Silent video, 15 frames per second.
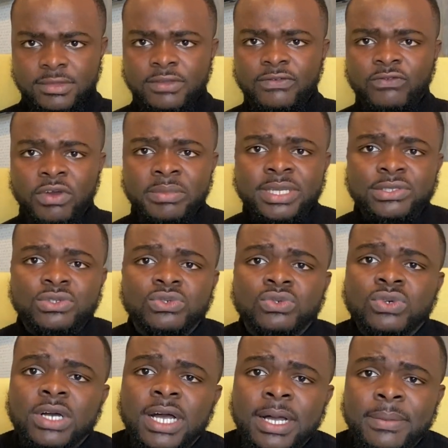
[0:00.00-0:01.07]
for me
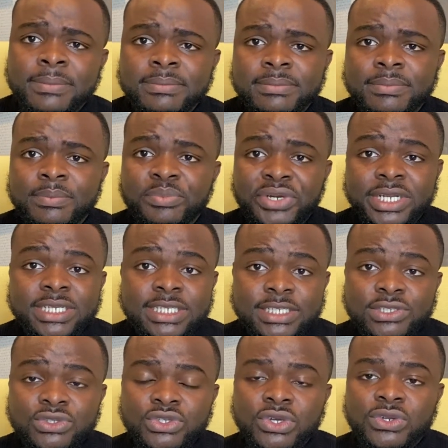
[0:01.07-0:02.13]
to bring this
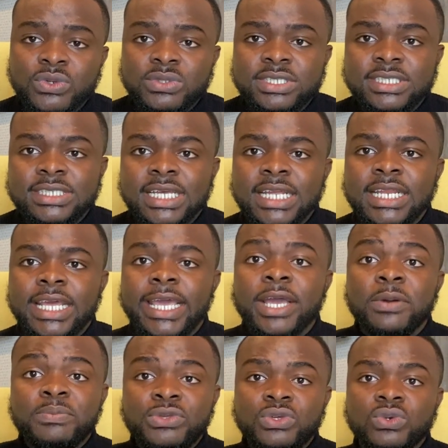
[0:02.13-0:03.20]
to your notice and
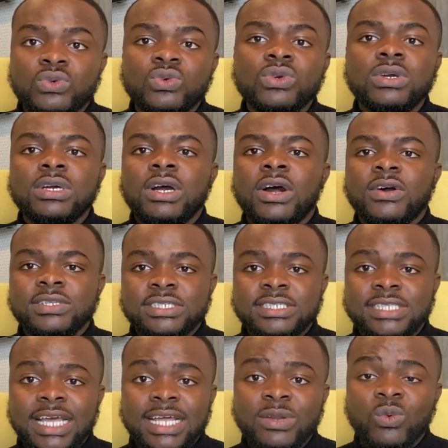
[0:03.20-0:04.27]
help you
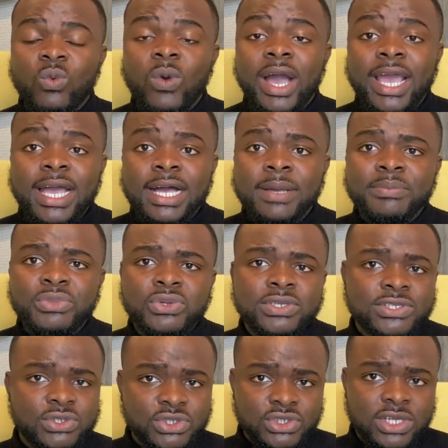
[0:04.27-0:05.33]
understand why building
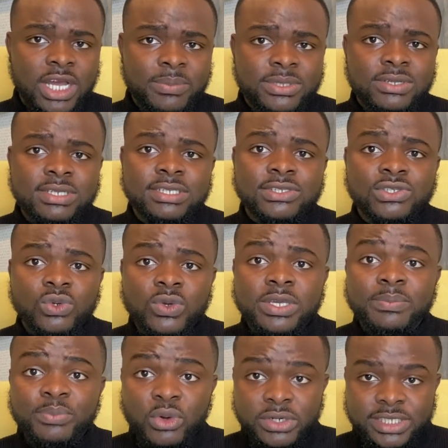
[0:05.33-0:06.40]
social capital is so
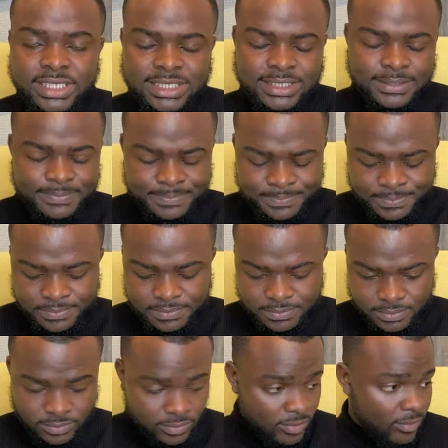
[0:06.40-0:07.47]
important.
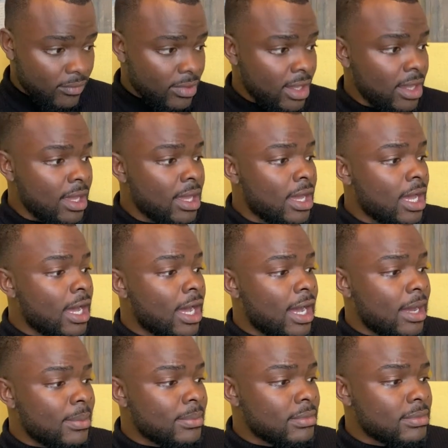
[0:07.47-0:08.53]

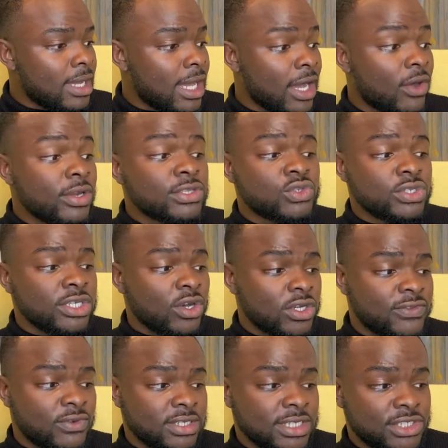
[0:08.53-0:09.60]
According to the
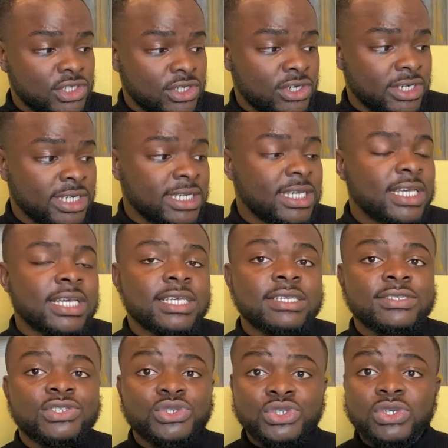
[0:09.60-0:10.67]
Oxford Dictionary,
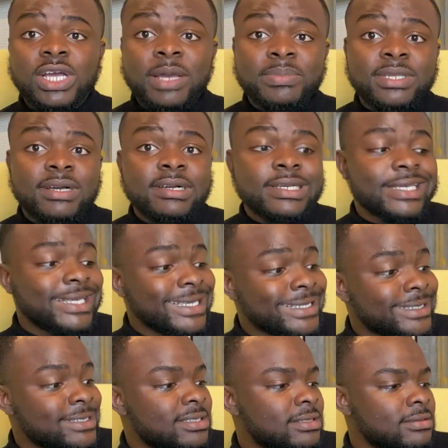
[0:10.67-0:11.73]
social capital
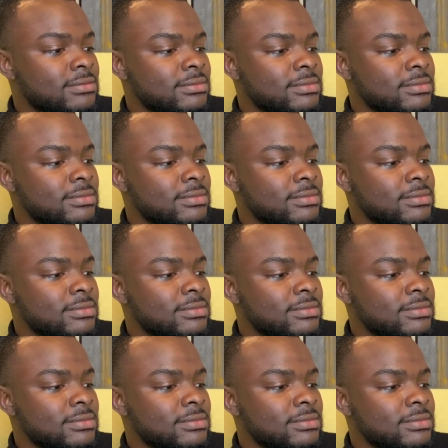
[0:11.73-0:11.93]
is